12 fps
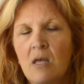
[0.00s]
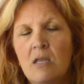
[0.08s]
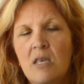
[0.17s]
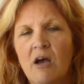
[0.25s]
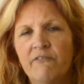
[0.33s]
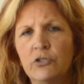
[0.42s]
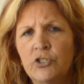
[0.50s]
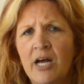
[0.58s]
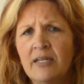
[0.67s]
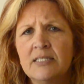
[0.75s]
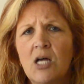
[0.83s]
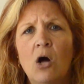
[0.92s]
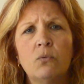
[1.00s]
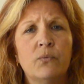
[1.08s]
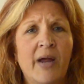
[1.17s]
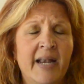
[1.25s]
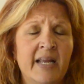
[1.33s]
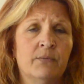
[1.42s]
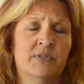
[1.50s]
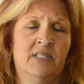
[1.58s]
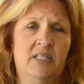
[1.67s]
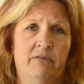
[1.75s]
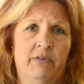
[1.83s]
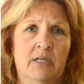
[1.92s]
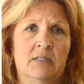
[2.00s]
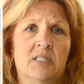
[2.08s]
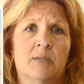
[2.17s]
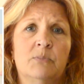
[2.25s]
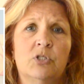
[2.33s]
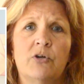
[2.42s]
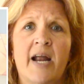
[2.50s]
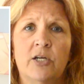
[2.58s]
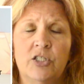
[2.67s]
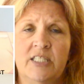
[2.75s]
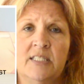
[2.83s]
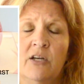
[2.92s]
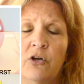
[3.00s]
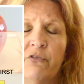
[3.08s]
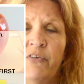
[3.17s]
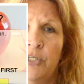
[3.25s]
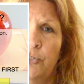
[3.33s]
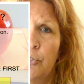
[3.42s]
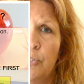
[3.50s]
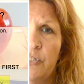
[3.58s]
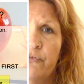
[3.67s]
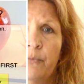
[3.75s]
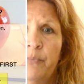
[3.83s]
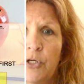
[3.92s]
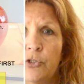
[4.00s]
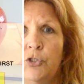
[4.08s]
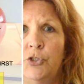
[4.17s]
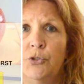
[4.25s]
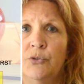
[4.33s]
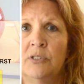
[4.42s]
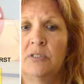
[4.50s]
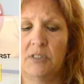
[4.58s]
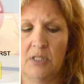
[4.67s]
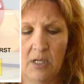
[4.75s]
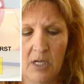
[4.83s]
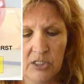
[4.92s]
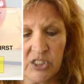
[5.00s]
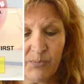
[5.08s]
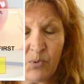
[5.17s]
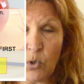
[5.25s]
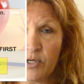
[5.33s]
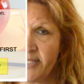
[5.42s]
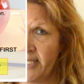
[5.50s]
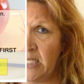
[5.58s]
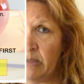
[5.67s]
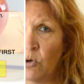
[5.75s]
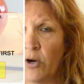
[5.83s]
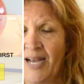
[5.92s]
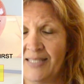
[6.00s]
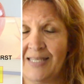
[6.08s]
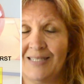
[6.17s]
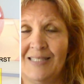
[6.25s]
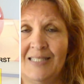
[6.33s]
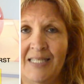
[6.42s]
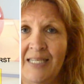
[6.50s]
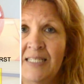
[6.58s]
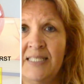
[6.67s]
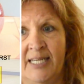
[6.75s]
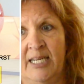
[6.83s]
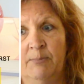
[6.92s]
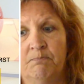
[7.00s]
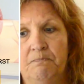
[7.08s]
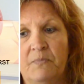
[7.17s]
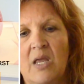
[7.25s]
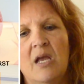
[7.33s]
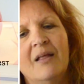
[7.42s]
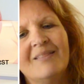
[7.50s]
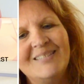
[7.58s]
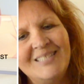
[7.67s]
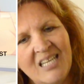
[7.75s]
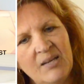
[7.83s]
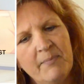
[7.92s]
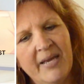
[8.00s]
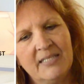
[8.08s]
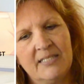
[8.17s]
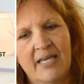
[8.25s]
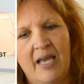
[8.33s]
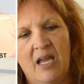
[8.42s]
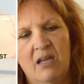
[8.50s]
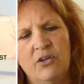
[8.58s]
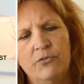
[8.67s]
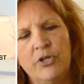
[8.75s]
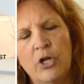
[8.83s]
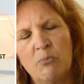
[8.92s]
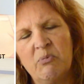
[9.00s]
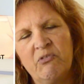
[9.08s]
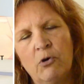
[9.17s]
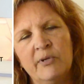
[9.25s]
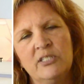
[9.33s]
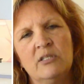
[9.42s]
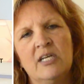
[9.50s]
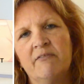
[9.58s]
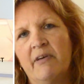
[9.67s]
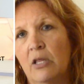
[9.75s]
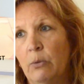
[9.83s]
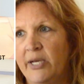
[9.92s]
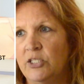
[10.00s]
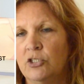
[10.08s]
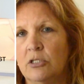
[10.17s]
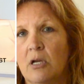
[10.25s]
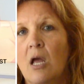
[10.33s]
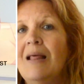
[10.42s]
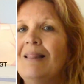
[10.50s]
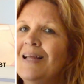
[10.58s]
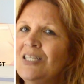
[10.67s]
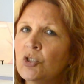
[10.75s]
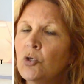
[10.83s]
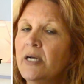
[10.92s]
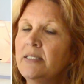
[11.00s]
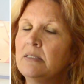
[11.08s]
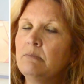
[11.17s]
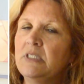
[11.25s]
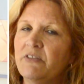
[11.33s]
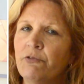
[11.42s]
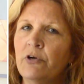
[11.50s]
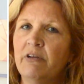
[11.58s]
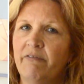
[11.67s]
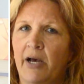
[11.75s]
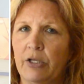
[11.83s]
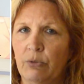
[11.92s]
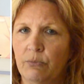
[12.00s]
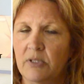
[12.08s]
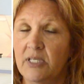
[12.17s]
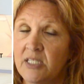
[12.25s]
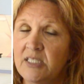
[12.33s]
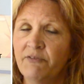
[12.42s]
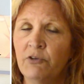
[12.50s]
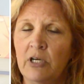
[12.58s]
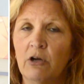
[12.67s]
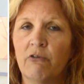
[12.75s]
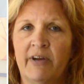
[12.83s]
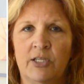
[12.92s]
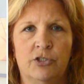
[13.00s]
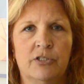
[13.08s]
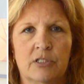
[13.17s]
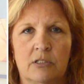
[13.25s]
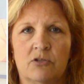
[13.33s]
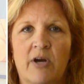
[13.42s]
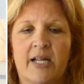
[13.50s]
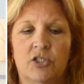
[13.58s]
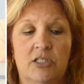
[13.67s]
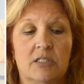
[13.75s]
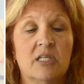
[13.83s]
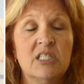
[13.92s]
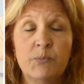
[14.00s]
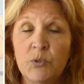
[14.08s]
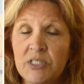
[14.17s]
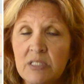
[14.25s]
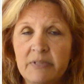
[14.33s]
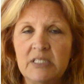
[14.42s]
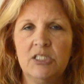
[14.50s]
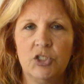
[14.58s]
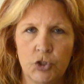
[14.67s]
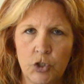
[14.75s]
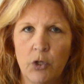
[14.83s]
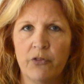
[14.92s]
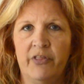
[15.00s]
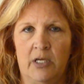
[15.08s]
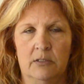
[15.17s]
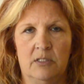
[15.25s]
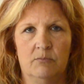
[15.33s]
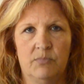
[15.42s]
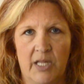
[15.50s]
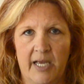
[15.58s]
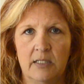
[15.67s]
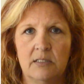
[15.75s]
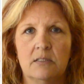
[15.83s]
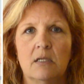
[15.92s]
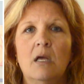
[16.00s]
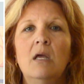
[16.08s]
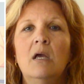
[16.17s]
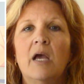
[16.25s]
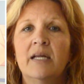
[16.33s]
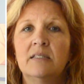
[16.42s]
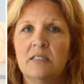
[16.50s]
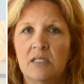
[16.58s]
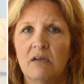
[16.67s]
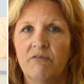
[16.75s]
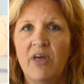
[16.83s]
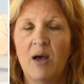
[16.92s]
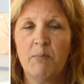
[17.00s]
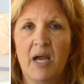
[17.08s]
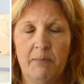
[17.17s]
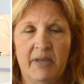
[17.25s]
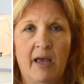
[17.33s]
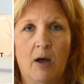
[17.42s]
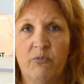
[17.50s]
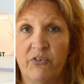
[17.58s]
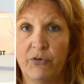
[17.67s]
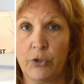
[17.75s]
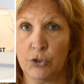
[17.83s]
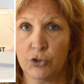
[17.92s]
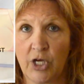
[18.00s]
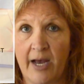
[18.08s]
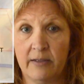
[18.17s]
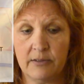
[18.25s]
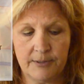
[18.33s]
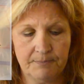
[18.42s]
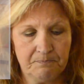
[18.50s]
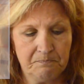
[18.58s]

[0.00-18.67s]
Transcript: Now, if your child is already receiving some strategies and interventions from their student support team or SST team, the team may say, before we do the evaluation, let's try some different interventions and strategies. Let's put some additional things in place and see if that might be helpful for your child.